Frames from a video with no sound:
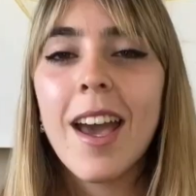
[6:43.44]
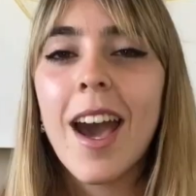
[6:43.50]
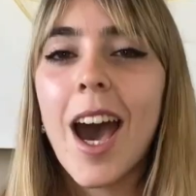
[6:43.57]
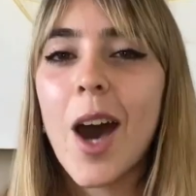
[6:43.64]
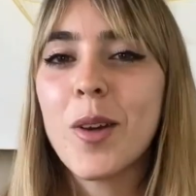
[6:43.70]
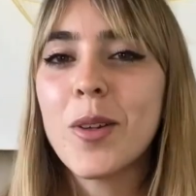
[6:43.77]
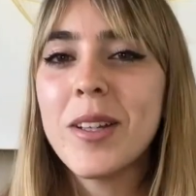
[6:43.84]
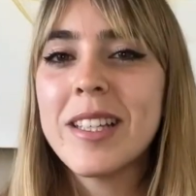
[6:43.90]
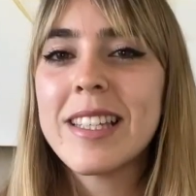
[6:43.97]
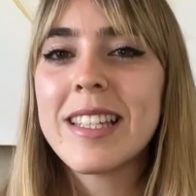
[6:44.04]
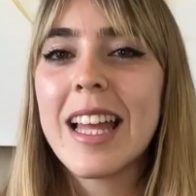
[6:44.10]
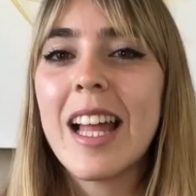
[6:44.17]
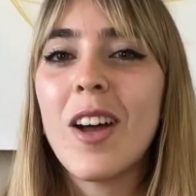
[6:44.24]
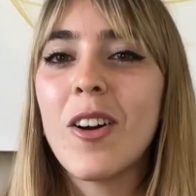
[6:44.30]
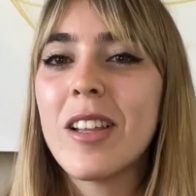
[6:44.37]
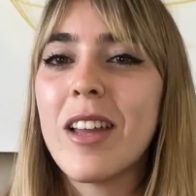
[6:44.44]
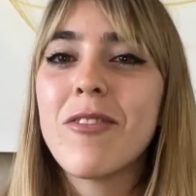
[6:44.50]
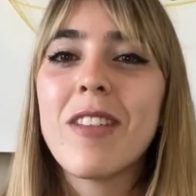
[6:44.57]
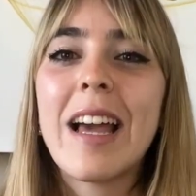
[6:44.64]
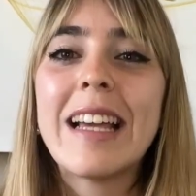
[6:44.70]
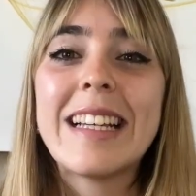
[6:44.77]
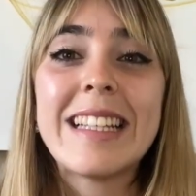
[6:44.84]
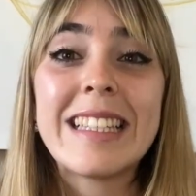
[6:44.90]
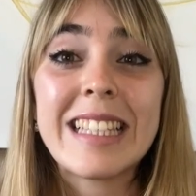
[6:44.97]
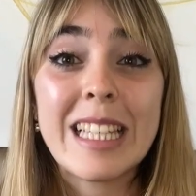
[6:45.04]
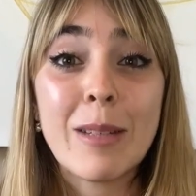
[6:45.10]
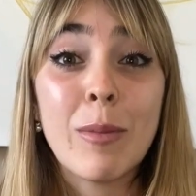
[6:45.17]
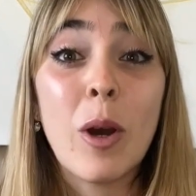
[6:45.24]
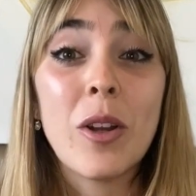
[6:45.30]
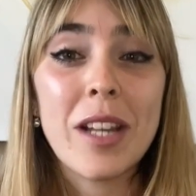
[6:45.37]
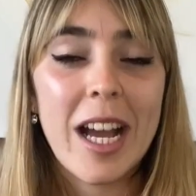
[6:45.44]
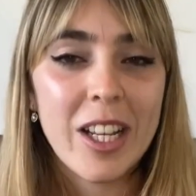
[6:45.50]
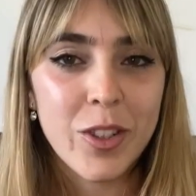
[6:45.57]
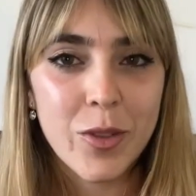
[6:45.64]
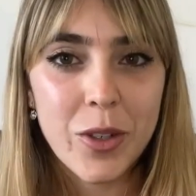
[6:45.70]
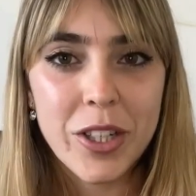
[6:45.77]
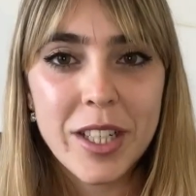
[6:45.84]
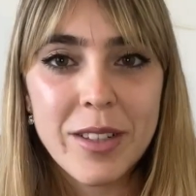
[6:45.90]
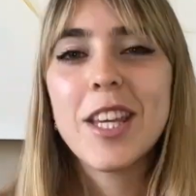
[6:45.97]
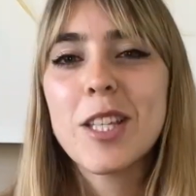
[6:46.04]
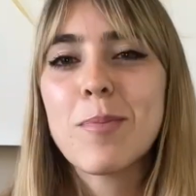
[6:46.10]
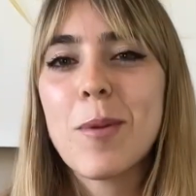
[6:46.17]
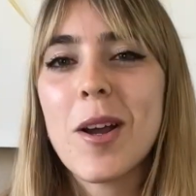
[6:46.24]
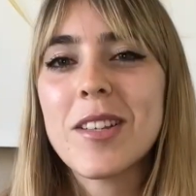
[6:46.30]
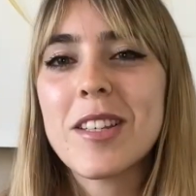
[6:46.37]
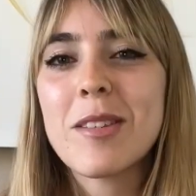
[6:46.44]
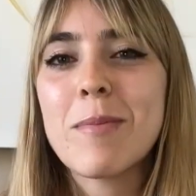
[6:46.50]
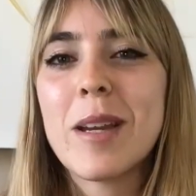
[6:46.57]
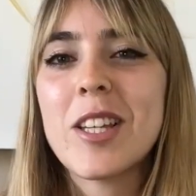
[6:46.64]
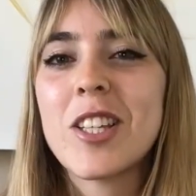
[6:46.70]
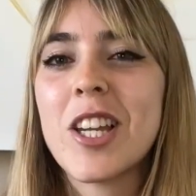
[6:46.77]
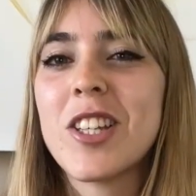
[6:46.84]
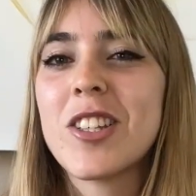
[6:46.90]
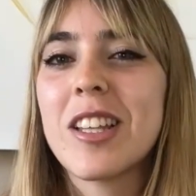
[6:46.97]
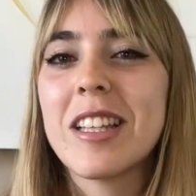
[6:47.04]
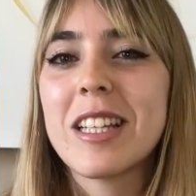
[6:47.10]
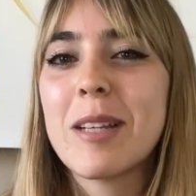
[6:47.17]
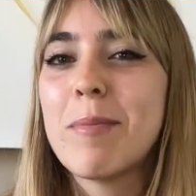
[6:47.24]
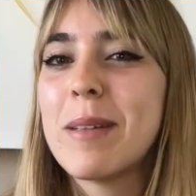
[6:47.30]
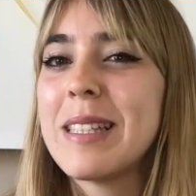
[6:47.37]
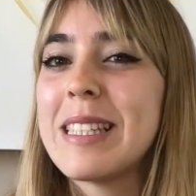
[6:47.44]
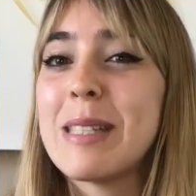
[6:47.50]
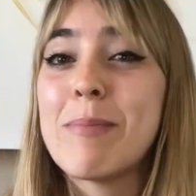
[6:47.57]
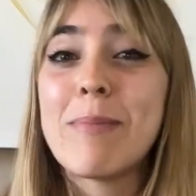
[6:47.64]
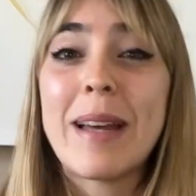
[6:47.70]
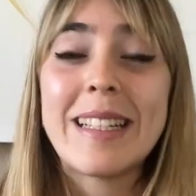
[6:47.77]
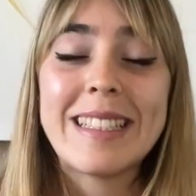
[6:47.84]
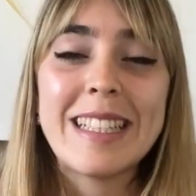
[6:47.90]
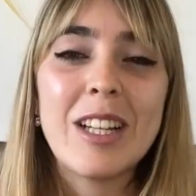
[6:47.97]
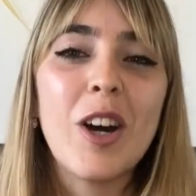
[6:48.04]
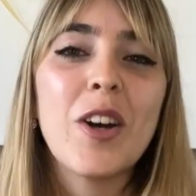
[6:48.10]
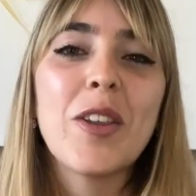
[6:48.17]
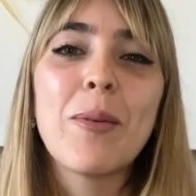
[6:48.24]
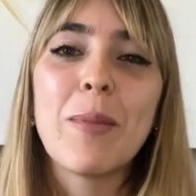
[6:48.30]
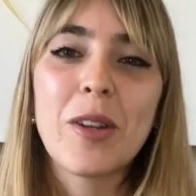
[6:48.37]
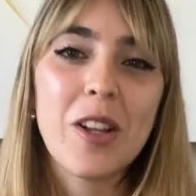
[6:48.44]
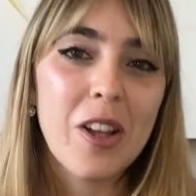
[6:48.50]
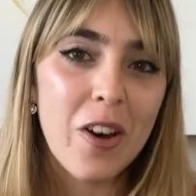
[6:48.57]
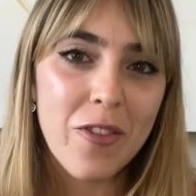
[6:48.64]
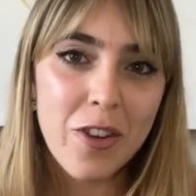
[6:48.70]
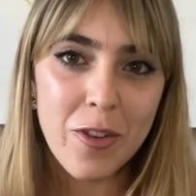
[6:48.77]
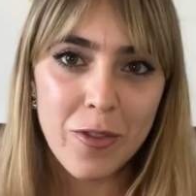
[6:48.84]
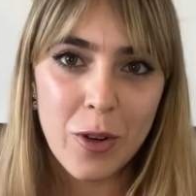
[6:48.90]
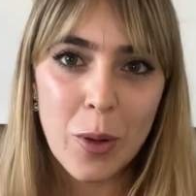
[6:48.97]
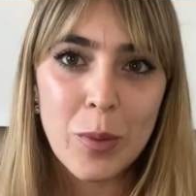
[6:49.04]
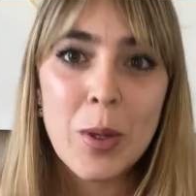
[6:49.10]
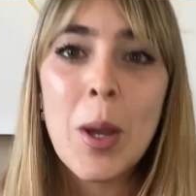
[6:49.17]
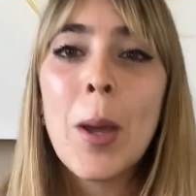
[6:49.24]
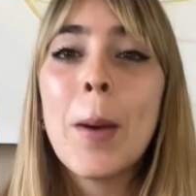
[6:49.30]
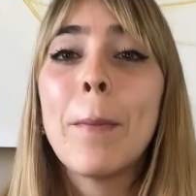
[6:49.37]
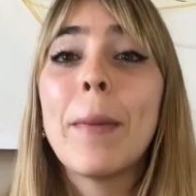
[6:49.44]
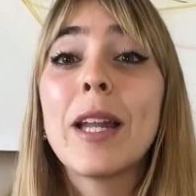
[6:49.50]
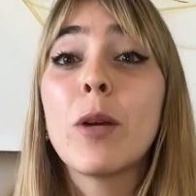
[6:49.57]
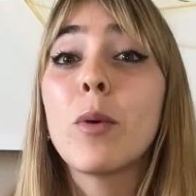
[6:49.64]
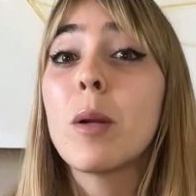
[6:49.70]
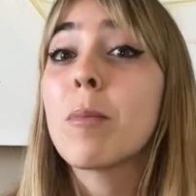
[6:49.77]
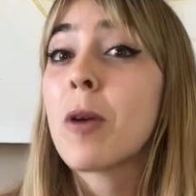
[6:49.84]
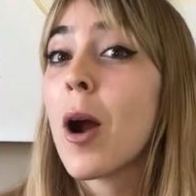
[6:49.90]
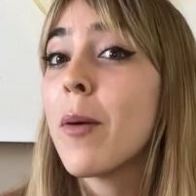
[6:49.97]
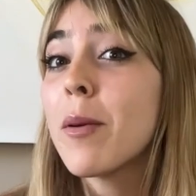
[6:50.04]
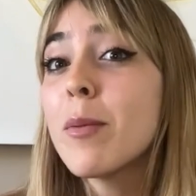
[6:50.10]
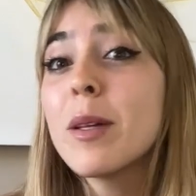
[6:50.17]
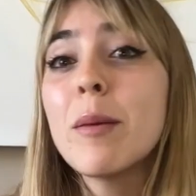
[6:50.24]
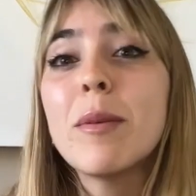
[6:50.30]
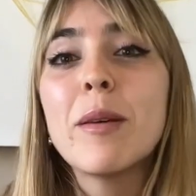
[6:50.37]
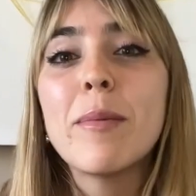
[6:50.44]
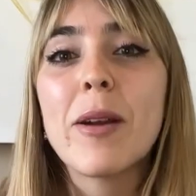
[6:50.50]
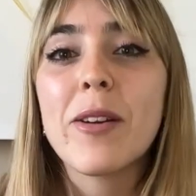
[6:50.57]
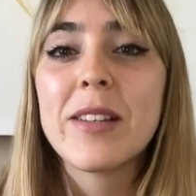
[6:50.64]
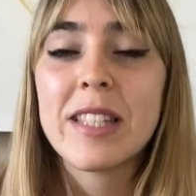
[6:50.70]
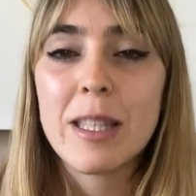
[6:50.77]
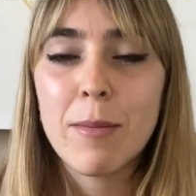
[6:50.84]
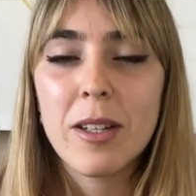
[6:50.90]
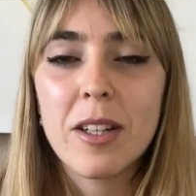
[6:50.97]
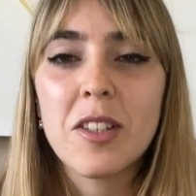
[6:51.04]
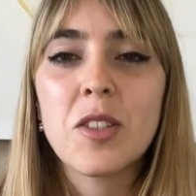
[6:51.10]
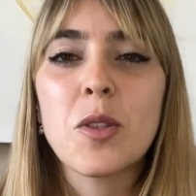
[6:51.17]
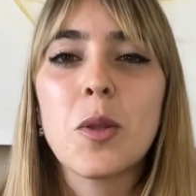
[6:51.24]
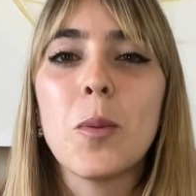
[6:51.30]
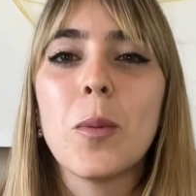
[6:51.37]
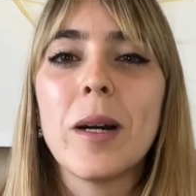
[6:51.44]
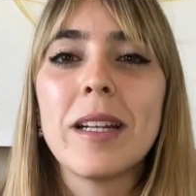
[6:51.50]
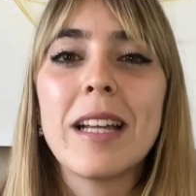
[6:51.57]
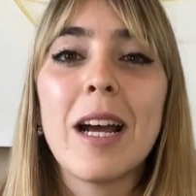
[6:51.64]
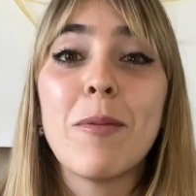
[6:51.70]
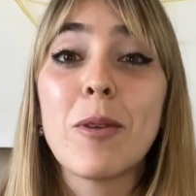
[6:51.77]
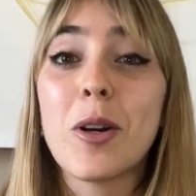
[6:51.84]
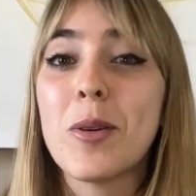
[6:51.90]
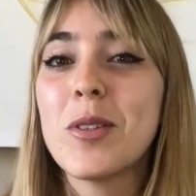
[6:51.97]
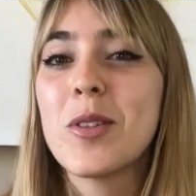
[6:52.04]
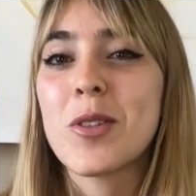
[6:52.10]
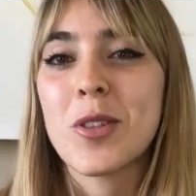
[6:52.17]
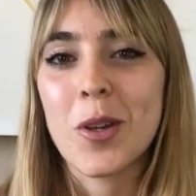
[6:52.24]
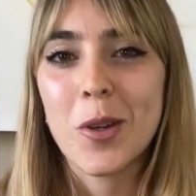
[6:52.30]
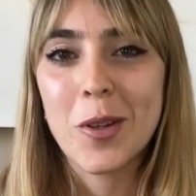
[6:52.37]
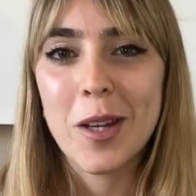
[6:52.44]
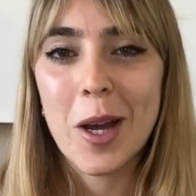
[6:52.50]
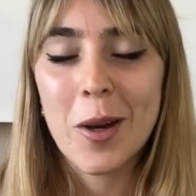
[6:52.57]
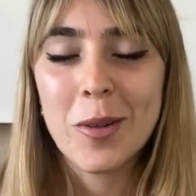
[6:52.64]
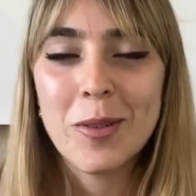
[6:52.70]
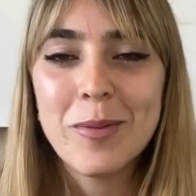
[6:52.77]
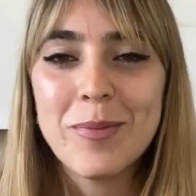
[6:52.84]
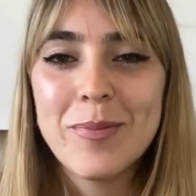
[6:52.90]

How to install Holafly eSIM on Android. This process may change a little bit depending on the model of your phone, but it will probably be very similar to the one I'm going to show you now.